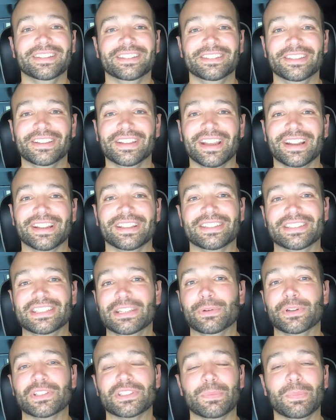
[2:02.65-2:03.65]
You kind of see
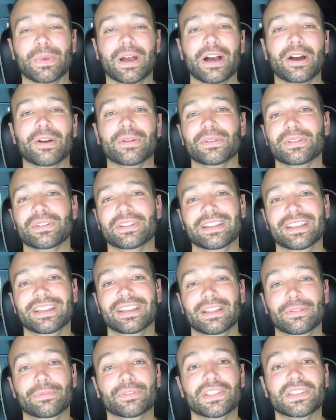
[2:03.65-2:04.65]
what it's about. And
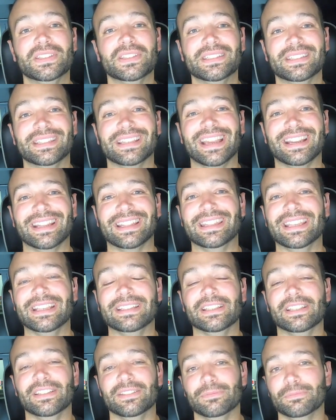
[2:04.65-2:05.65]
if this is the kind of thing
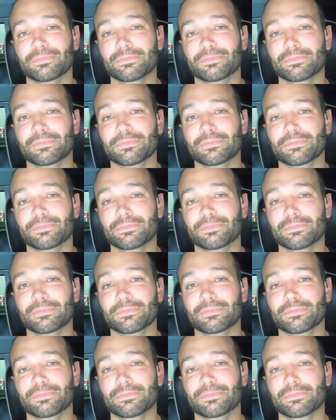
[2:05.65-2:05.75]
that